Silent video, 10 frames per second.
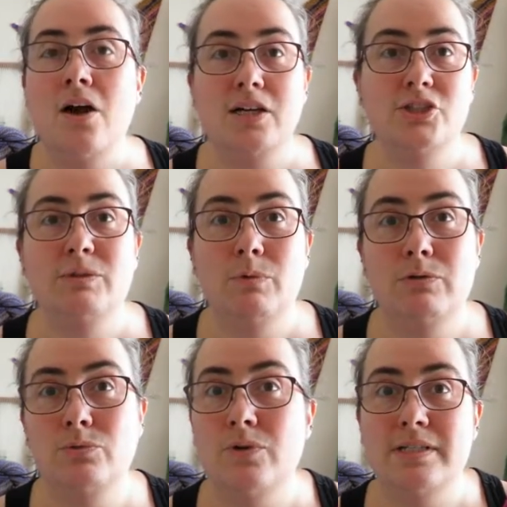I ship
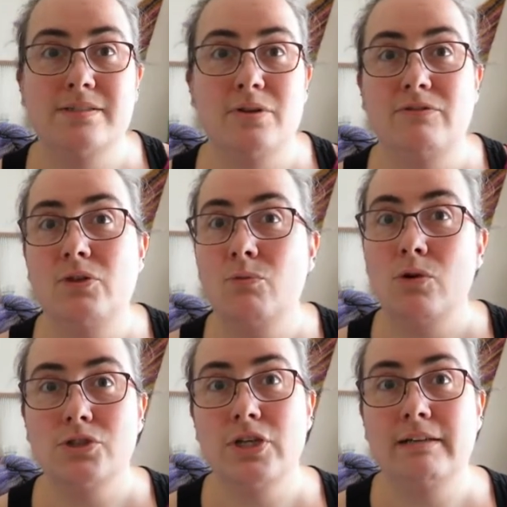worldwide, so if you're
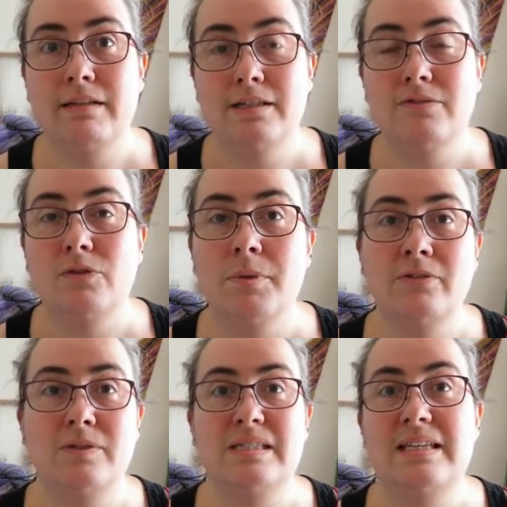watching this from
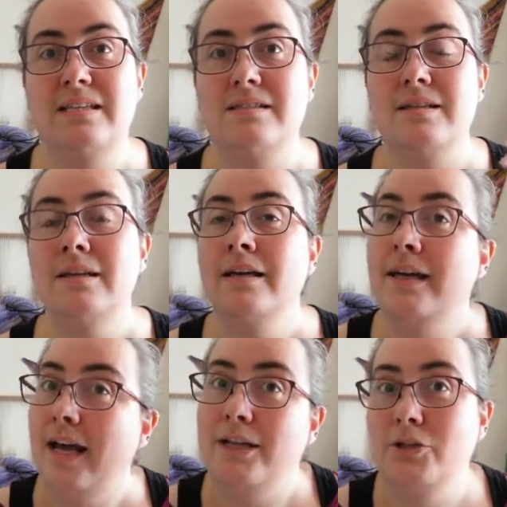overseas
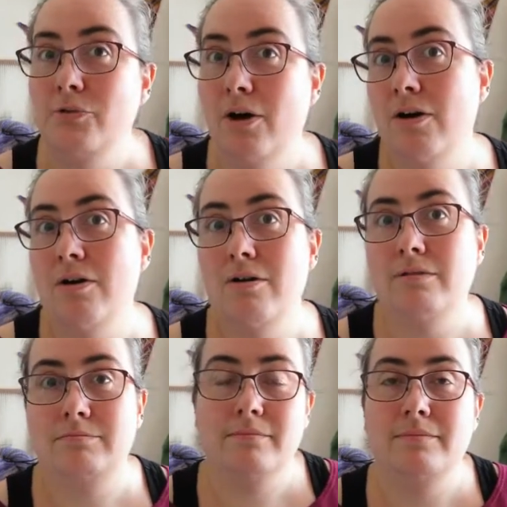and you
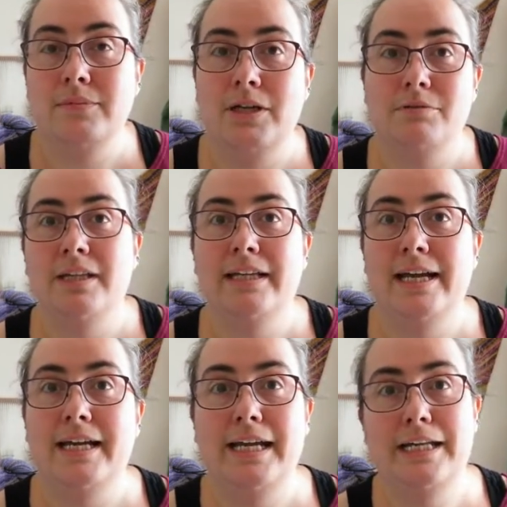are, you know,
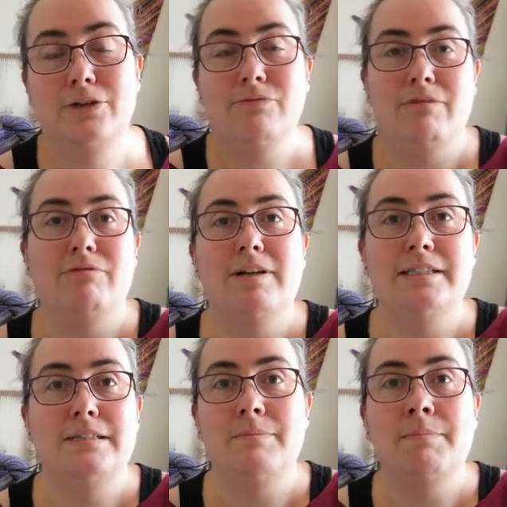thinking EU
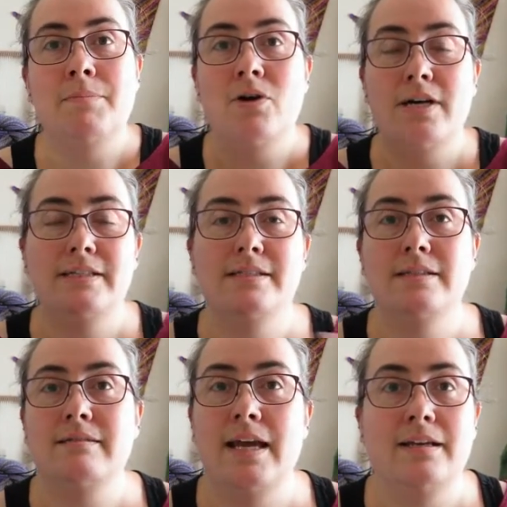referendum in
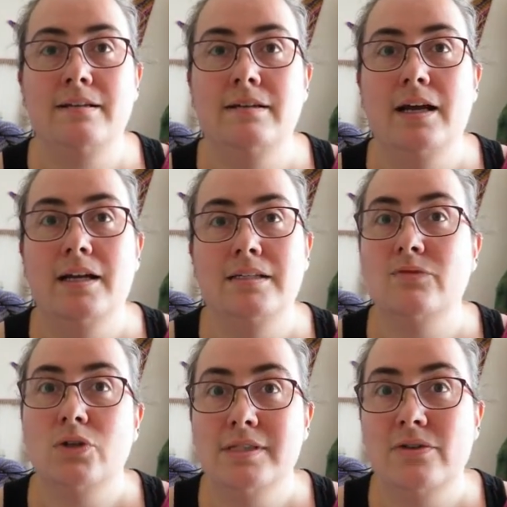mind, then as
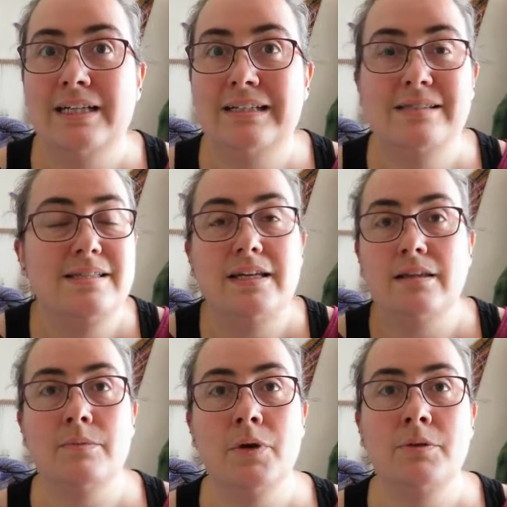far as I can see
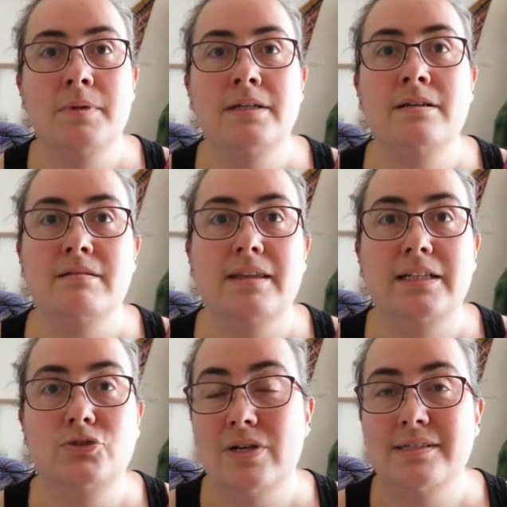at the moment,
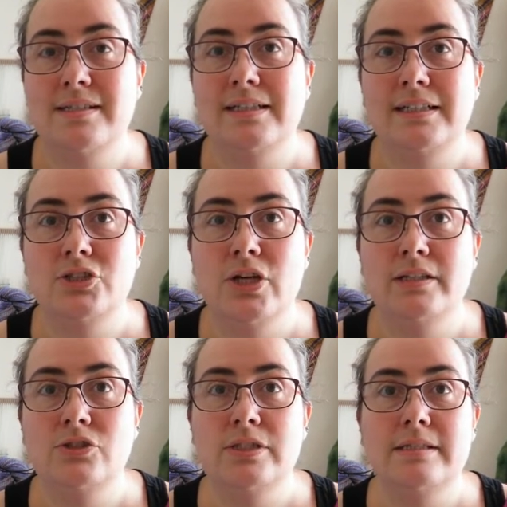nothing drastically
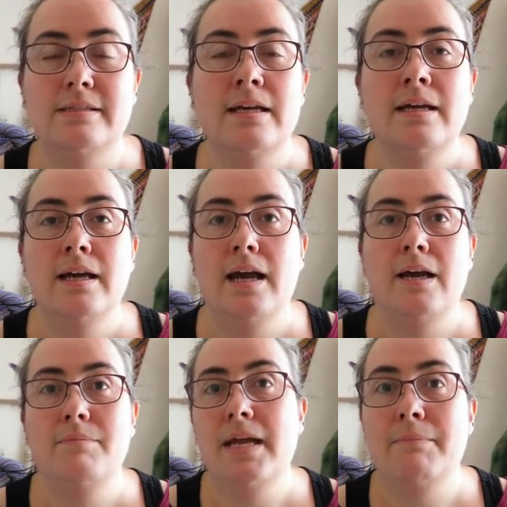changes.
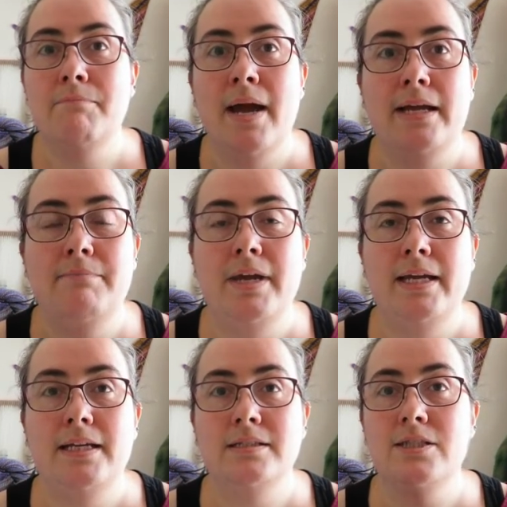It may
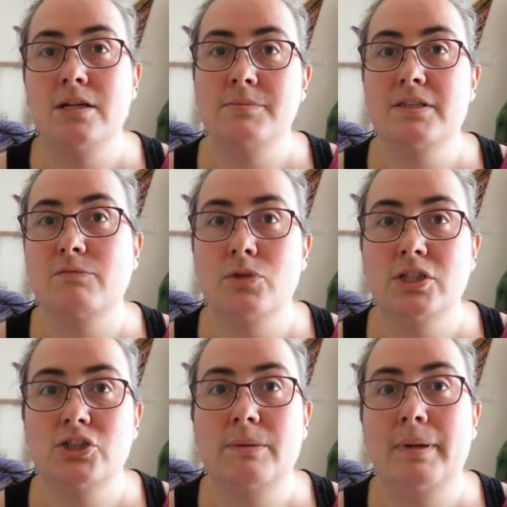mean in terms of my
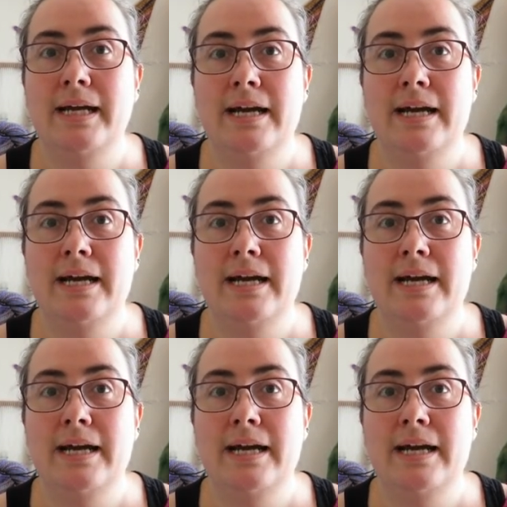shipping